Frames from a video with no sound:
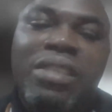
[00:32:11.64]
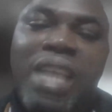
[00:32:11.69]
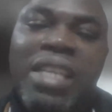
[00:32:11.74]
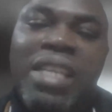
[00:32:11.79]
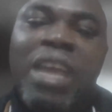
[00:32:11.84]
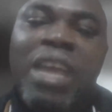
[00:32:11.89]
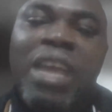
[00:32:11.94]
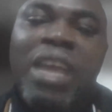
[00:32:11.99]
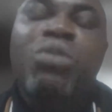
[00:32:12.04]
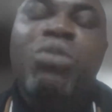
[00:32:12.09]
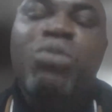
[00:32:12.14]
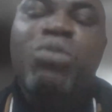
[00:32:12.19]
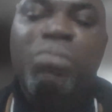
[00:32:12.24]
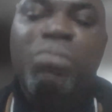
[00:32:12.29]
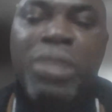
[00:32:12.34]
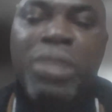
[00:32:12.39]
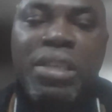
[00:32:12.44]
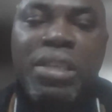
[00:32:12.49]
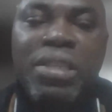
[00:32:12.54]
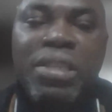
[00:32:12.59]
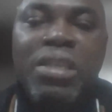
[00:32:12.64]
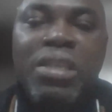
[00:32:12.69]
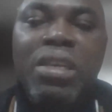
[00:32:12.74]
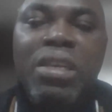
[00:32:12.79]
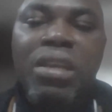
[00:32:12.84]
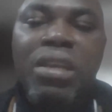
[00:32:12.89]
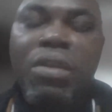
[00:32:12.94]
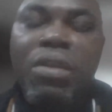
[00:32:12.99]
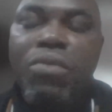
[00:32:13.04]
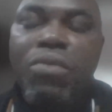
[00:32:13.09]
that are not obese,
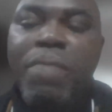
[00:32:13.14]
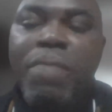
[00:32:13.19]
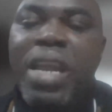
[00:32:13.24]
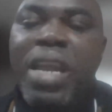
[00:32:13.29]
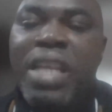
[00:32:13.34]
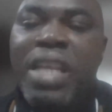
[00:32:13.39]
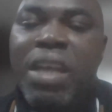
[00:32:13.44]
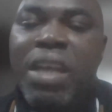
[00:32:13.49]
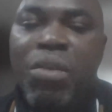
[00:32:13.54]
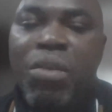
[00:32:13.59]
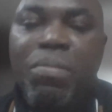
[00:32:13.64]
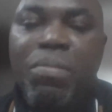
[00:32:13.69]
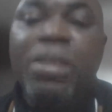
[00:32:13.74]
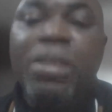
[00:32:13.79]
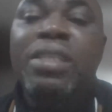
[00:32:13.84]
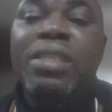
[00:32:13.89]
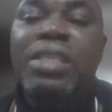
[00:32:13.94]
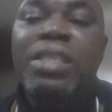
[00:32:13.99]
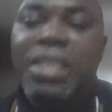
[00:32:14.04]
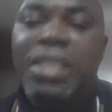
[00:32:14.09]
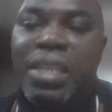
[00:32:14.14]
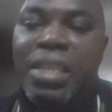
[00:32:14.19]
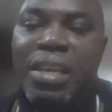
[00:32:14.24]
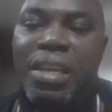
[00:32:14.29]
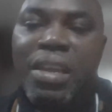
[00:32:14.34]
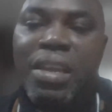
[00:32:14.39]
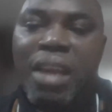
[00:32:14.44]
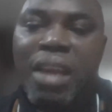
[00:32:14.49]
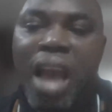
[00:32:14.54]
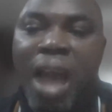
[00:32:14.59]
women that are obese
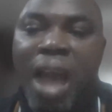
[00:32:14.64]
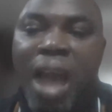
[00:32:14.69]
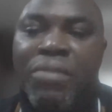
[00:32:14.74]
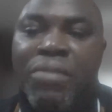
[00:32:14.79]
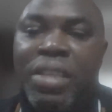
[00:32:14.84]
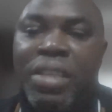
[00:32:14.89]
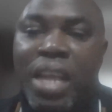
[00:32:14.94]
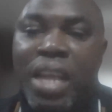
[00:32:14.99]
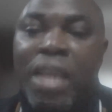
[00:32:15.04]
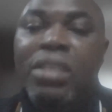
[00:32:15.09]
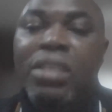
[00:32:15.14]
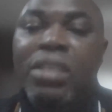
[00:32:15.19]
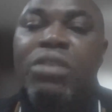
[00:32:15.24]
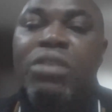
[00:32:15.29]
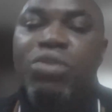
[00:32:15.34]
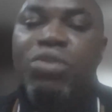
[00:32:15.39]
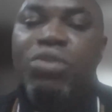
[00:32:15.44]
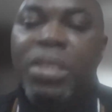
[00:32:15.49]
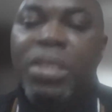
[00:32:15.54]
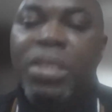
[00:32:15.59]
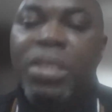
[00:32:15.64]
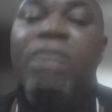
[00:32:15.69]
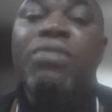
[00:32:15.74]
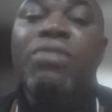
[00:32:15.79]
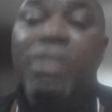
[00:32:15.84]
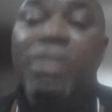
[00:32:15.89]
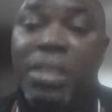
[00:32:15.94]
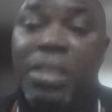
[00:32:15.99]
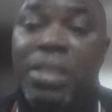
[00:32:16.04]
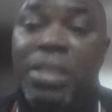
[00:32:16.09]
have the tendency to be given
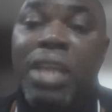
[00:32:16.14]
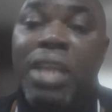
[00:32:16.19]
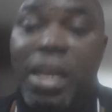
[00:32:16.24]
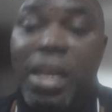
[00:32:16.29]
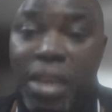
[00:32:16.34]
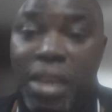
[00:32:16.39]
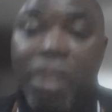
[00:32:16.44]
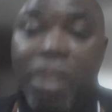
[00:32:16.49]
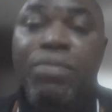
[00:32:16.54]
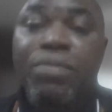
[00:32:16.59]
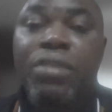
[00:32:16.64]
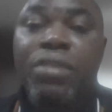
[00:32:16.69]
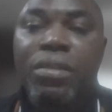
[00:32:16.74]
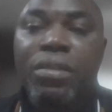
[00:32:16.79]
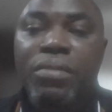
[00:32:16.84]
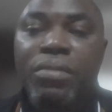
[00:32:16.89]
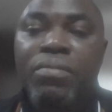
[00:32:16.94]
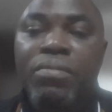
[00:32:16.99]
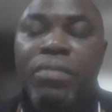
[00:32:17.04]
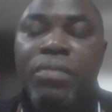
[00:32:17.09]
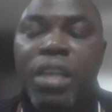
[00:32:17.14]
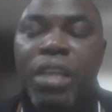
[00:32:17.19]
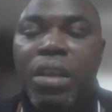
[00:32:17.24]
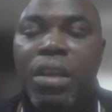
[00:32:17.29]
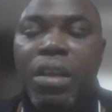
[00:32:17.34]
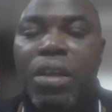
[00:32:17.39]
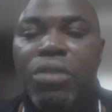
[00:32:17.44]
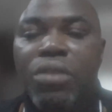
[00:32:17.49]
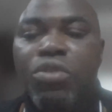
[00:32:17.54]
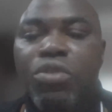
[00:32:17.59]
cesarean delivery.
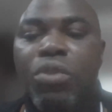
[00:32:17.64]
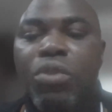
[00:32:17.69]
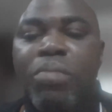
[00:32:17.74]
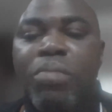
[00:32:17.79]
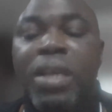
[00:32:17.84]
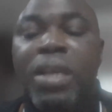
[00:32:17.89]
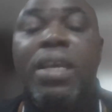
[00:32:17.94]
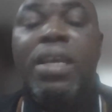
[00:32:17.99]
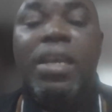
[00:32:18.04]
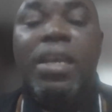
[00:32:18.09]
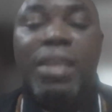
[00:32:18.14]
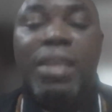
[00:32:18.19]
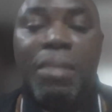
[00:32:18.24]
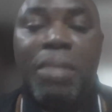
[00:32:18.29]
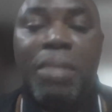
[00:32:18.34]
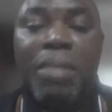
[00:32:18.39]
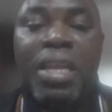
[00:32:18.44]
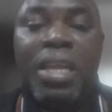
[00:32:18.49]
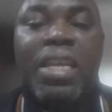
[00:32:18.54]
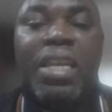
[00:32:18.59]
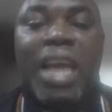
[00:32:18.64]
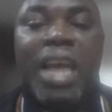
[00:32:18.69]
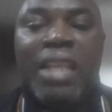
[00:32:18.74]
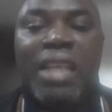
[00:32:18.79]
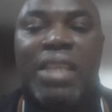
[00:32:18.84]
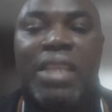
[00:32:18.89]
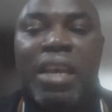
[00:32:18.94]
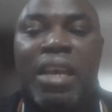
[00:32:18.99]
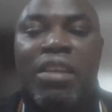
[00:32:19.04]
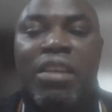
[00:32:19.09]
So making meaning that
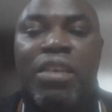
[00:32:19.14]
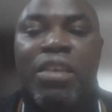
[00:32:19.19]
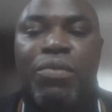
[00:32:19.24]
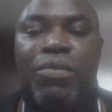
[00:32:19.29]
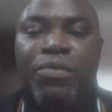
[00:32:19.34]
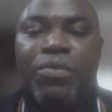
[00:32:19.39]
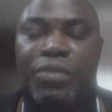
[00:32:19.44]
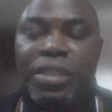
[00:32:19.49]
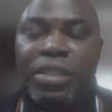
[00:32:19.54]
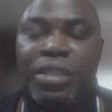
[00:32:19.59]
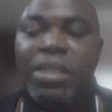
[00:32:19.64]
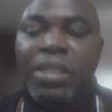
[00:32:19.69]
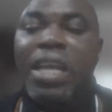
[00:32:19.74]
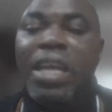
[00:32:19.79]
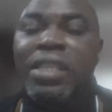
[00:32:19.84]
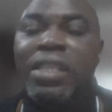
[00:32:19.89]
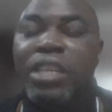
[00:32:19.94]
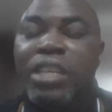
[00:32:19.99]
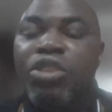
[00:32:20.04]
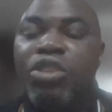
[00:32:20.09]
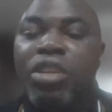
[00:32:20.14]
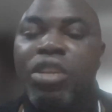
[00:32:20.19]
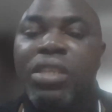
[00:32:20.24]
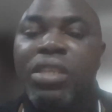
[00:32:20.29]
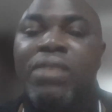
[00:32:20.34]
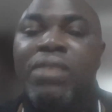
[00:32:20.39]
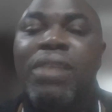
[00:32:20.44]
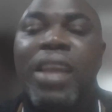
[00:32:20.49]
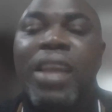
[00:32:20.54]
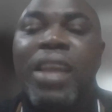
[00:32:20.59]
uh, if cesarean section
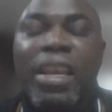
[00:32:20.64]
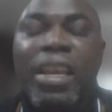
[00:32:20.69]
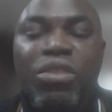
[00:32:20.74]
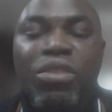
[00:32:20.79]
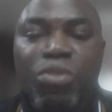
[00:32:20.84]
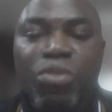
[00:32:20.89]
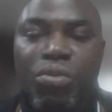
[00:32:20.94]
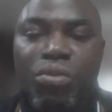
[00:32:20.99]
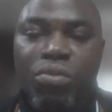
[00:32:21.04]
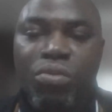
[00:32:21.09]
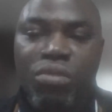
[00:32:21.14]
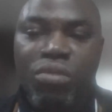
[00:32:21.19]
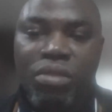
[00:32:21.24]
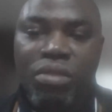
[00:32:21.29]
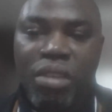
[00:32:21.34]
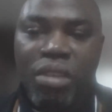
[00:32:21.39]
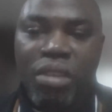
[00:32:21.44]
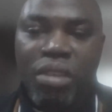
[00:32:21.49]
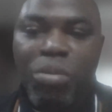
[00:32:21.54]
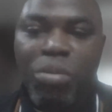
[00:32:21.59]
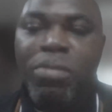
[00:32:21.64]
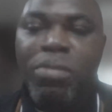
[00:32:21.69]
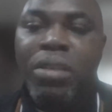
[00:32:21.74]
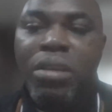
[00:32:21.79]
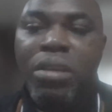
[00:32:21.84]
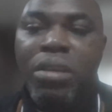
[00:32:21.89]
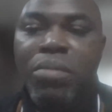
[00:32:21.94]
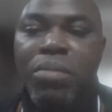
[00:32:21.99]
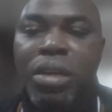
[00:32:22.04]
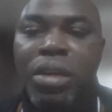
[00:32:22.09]
is linked to
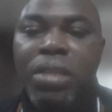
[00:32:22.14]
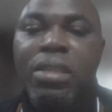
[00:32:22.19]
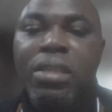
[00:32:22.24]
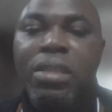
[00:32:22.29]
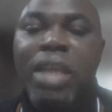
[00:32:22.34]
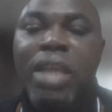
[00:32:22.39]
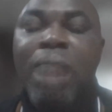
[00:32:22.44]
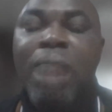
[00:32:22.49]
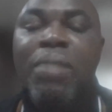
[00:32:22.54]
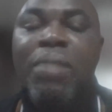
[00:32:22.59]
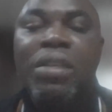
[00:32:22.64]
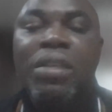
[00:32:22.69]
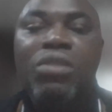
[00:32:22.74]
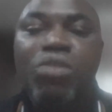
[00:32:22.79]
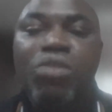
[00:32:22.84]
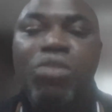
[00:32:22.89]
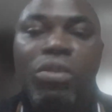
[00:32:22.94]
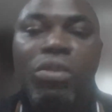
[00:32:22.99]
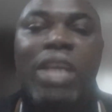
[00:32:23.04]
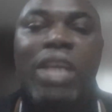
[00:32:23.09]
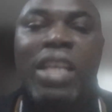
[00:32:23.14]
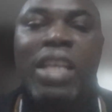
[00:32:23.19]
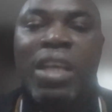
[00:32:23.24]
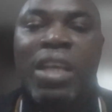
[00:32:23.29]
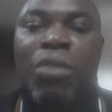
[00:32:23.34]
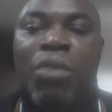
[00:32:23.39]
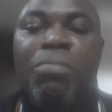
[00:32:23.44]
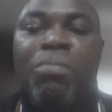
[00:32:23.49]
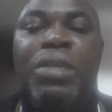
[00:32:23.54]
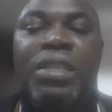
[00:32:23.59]
postpartum hemorrhage, that means those that
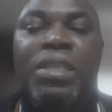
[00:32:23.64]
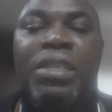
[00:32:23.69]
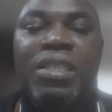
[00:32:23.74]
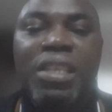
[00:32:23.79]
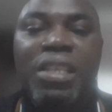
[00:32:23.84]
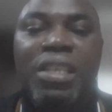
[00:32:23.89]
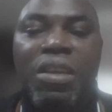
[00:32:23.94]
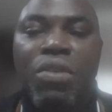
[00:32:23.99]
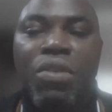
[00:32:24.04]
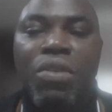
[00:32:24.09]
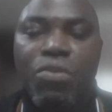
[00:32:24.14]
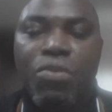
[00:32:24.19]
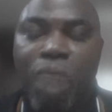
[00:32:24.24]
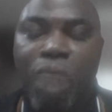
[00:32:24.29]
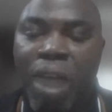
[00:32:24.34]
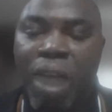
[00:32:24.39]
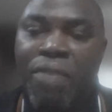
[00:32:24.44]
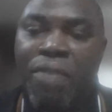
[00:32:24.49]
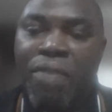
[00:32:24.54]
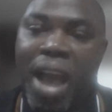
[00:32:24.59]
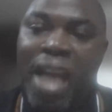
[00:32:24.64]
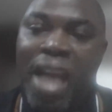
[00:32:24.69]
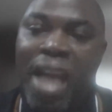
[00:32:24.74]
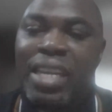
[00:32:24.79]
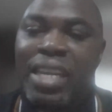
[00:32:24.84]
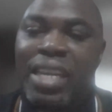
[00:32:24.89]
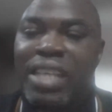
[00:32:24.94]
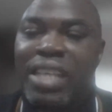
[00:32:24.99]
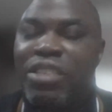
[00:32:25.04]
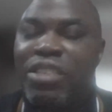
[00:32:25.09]
are obese who have higher
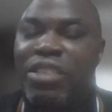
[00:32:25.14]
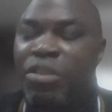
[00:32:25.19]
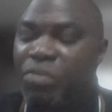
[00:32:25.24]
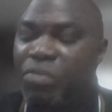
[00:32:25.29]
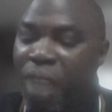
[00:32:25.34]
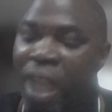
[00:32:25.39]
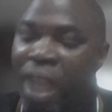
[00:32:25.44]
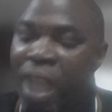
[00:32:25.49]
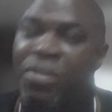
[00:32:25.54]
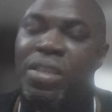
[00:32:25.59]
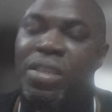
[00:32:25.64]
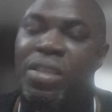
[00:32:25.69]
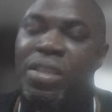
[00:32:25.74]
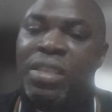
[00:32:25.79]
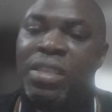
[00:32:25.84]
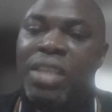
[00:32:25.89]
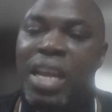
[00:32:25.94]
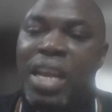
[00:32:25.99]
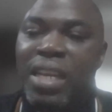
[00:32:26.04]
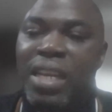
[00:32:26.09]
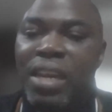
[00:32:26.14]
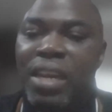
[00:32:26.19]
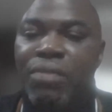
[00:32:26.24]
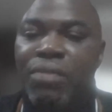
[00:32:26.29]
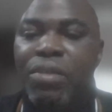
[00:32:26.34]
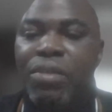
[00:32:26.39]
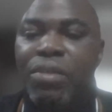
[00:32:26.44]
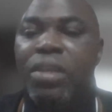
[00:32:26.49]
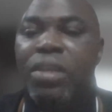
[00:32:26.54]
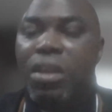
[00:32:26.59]
tendency of having cesarean
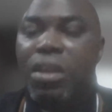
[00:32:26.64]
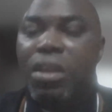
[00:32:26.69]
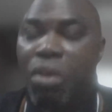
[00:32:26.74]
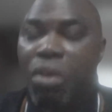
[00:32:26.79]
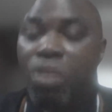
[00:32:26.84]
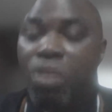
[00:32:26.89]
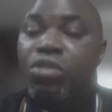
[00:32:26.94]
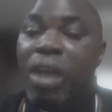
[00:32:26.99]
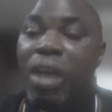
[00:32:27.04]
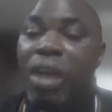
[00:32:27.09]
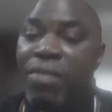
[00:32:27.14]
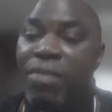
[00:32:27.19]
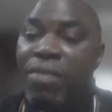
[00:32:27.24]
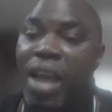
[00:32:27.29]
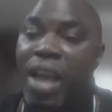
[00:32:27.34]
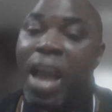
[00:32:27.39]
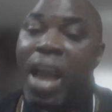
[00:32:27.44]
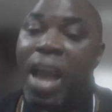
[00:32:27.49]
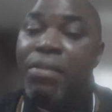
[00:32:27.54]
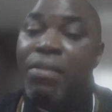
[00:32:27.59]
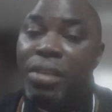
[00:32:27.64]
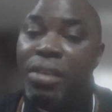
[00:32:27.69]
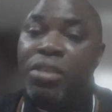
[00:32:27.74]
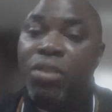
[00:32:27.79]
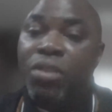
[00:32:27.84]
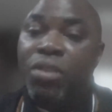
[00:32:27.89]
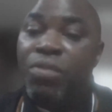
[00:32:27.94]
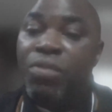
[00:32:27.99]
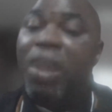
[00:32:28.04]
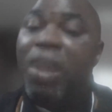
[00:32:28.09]
delivery also have a higher
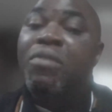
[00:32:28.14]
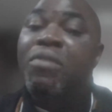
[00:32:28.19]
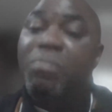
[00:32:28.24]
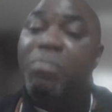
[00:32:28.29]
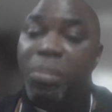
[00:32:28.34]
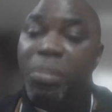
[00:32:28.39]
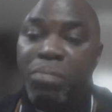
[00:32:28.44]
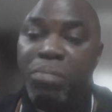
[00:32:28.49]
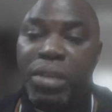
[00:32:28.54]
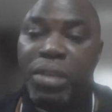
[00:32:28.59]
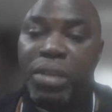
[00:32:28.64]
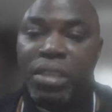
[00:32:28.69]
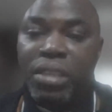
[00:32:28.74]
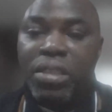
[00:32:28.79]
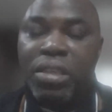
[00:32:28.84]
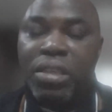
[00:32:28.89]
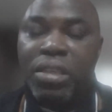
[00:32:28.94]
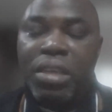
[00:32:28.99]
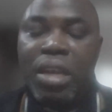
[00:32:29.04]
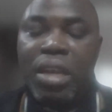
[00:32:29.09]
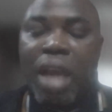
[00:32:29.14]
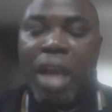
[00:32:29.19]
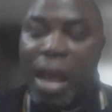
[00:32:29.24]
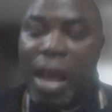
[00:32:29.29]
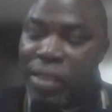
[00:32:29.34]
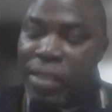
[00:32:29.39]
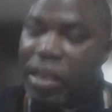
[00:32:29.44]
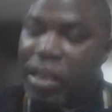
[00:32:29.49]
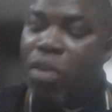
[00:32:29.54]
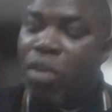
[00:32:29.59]
risk of having PPH.
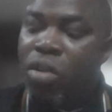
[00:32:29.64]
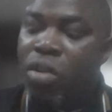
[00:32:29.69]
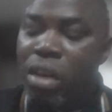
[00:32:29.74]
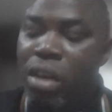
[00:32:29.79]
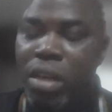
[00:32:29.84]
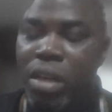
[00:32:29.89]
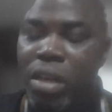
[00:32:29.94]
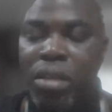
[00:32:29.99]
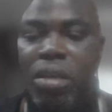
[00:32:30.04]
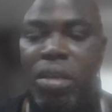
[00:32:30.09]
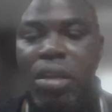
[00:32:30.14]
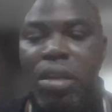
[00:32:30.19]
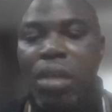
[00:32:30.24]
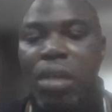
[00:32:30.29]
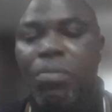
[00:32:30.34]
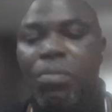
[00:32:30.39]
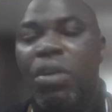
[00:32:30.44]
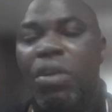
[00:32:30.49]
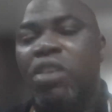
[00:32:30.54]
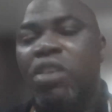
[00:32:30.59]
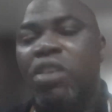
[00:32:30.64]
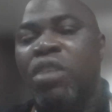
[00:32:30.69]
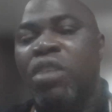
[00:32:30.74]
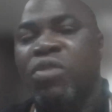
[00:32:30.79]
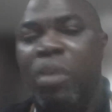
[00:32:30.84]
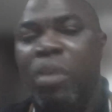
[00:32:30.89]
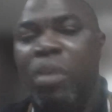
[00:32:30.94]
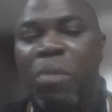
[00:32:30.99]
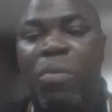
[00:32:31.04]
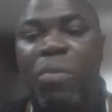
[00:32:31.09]
And secondly, because of
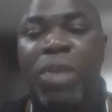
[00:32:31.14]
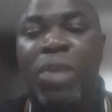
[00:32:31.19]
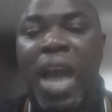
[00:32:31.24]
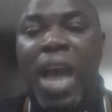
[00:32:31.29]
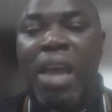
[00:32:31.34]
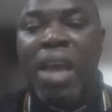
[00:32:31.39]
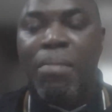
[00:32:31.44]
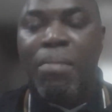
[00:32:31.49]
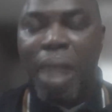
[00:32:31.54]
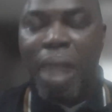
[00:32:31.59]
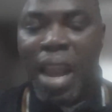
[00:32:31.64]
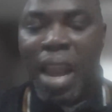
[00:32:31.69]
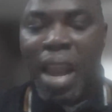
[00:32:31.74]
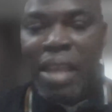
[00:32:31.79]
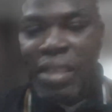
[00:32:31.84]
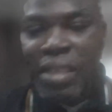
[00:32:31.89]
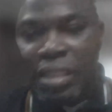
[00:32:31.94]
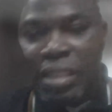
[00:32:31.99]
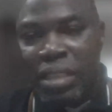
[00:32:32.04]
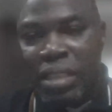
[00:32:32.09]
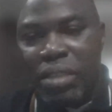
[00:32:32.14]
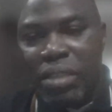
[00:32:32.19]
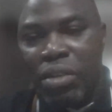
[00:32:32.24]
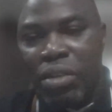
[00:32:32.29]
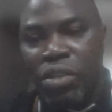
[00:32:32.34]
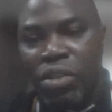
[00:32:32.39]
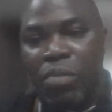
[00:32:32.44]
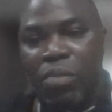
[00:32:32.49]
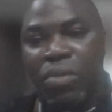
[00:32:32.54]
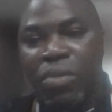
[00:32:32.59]
some hormonal imbalances
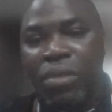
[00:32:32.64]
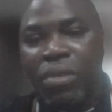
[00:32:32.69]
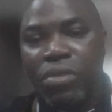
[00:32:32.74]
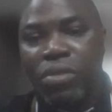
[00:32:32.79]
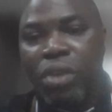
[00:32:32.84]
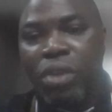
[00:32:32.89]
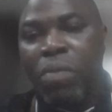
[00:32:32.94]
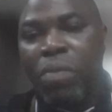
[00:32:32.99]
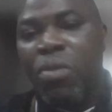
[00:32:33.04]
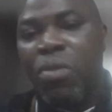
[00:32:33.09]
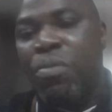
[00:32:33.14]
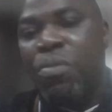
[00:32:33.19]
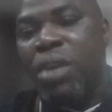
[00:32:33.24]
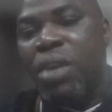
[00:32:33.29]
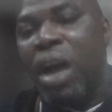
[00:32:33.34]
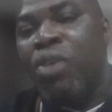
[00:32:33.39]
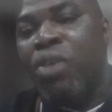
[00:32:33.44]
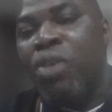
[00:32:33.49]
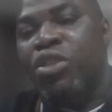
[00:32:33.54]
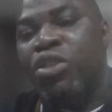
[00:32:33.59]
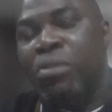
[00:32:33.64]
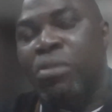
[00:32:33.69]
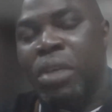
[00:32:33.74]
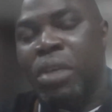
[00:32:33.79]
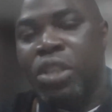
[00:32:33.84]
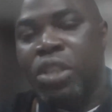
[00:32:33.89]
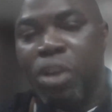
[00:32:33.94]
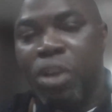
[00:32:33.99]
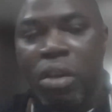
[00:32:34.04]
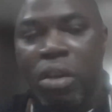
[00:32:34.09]
or some, some hormonal
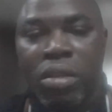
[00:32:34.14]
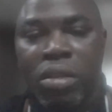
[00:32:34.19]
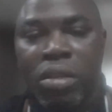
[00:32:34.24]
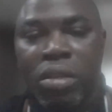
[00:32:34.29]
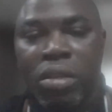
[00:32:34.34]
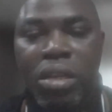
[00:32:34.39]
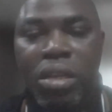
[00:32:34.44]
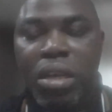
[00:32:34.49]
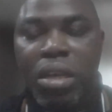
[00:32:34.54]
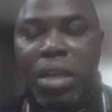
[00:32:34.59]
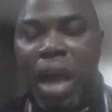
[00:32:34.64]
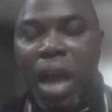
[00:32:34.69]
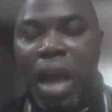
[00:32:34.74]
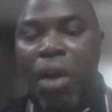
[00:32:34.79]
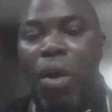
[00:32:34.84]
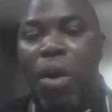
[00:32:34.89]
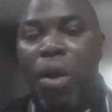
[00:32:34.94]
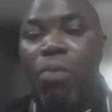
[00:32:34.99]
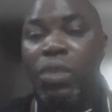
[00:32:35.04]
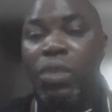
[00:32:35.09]
alteration that come